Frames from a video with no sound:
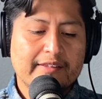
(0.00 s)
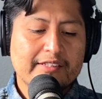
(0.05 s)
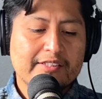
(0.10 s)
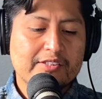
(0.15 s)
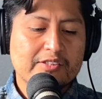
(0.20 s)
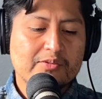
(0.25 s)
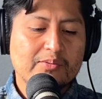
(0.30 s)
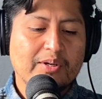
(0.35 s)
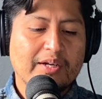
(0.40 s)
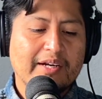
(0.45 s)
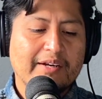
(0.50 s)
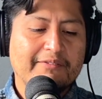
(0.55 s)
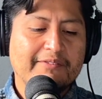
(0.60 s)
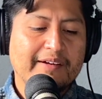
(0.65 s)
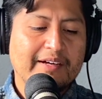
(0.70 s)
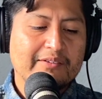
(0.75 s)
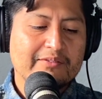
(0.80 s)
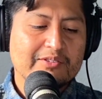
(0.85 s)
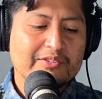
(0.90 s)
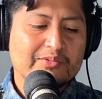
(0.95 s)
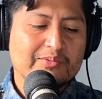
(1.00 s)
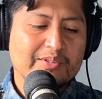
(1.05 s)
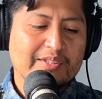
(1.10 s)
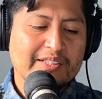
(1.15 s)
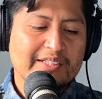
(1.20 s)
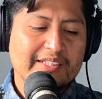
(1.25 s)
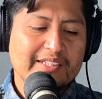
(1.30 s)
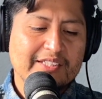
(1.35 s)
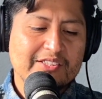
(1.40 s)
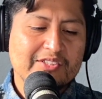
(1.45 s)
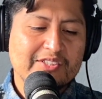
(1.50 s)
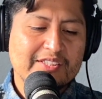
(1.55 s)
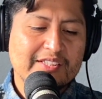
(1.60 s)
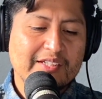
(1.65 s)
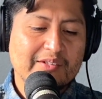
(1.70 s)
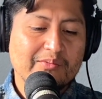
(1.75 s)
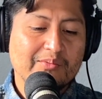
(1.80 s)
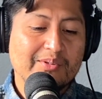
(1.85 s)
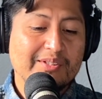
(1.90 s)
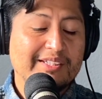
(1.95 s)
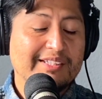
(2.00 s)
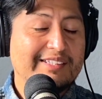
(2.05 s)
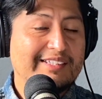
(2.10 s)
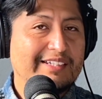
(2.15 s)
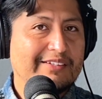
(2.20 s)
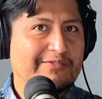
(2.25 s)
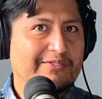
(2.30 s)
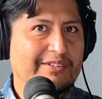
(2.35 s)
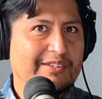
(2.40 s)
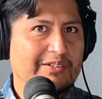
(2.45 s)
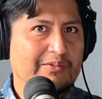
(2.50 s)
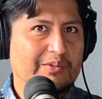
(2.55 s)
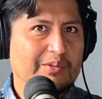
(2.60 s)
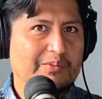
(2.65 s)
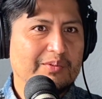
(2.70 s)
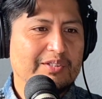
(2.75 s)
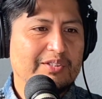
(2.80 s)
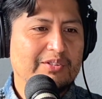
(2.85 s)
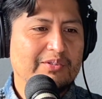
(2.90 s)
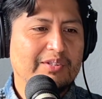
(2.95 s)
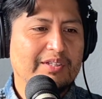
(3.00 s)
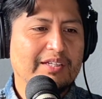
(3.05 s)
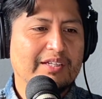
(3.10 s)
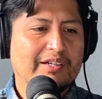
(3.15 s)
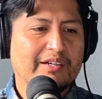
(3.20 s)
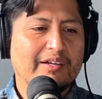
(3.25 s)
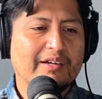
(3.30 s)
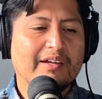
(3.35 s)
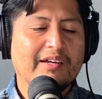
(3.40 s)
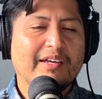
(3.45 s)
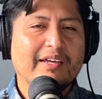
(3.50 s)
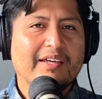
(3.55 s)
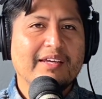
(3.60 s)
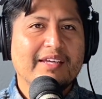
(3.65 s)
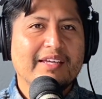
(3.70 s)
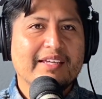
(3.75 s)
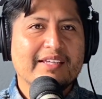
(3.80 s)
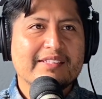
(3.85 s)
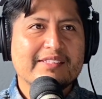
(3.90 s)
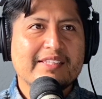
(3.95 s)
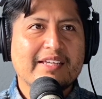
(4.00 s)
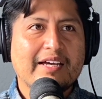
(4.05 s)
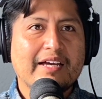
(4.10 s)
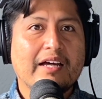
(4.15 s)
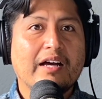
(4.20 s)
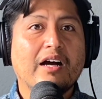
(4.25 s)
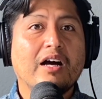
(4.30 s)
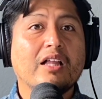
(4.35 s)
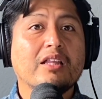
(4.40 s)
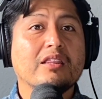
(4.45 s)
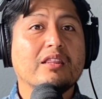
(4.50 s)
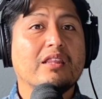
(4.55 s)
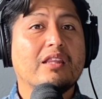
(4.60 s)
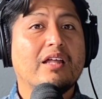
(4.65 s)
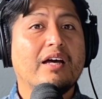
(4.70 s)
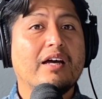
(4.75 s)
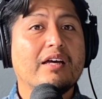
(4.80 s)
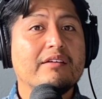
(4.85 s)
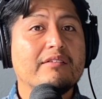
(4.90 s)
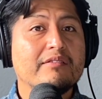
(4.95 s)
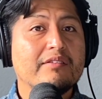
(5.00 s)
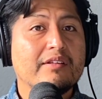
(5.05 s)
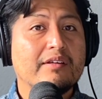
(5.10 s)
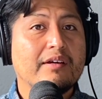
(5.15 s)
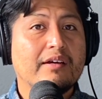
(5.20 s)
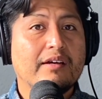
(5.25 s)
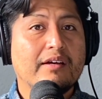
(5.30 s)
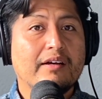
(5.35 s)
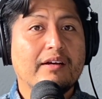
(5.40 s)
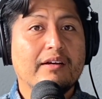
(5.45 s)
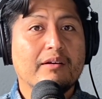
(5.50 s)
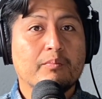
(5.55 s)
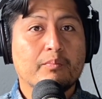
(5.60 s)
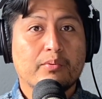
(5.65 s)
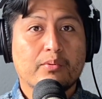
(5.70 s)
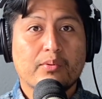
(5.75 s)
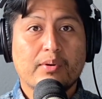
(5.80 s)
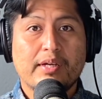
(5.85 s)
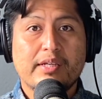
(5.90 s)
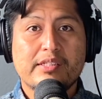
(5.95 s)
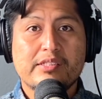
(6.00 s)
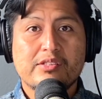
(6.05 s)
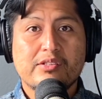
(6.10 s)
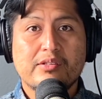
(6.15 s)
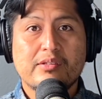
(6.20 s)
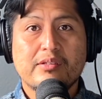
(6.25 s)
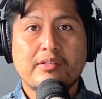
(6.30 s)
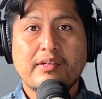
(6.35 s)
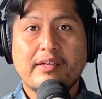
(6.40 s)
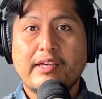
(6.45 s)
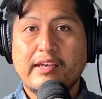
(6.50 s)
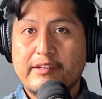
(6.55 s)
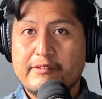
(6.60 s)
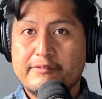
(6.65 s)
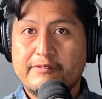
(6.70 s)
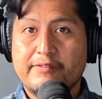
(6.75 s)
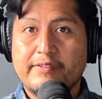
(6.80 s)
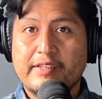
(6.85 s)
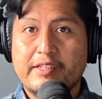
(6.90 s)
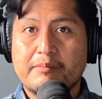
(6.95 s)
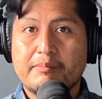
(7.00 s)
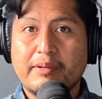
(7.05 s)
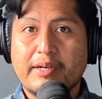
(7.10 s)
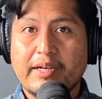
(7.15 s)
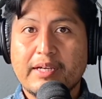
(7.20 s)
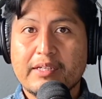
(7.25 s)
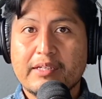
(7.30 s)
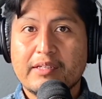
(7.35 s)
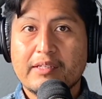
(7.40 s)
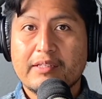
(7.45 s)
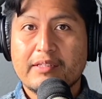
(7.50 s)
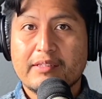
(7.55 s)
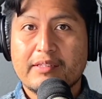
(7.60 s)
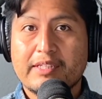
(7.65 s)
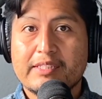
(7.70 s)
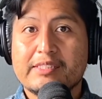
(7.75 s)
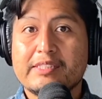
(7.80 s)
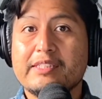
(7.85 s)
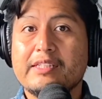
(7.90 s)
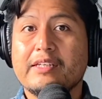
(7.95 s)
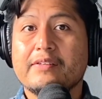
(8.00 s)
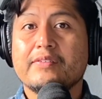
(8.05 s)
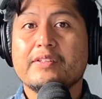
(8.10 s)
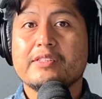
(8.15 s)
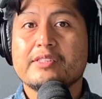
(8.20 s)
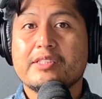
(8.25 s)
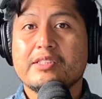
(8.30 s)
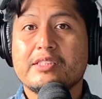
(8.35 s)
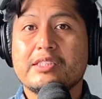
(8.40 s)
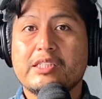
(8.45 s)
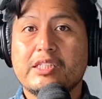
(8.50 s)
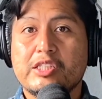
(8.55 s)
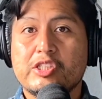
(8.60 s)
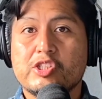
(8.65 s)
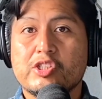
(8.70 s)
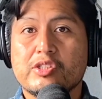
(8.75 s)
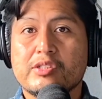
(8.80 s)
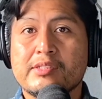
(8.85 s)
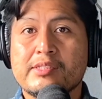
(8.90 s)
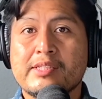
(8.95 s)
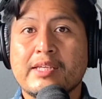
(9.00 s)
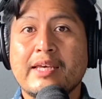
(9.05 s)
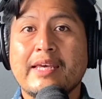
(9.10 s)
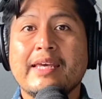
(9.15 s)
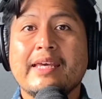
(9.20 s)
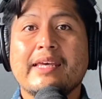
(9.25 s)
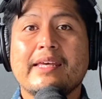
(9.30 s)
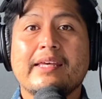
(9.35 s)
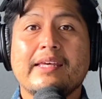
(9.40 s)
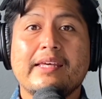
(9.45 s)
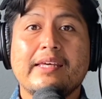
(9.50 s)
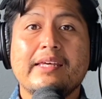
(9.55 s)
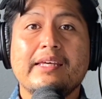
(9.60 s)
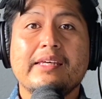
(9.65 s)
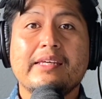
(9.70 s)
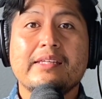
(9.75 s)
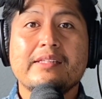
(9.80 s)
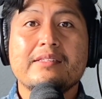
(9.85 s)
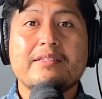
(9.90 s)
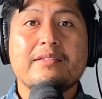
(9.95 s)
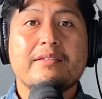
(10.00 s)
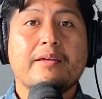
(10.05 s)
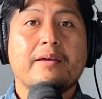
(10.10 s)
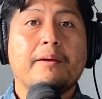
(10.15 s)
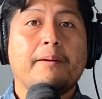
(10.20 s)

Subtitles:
this is what I found was really interesting, really different than what we do here, is that a lot of the appraisal and feedback that's given to teachers is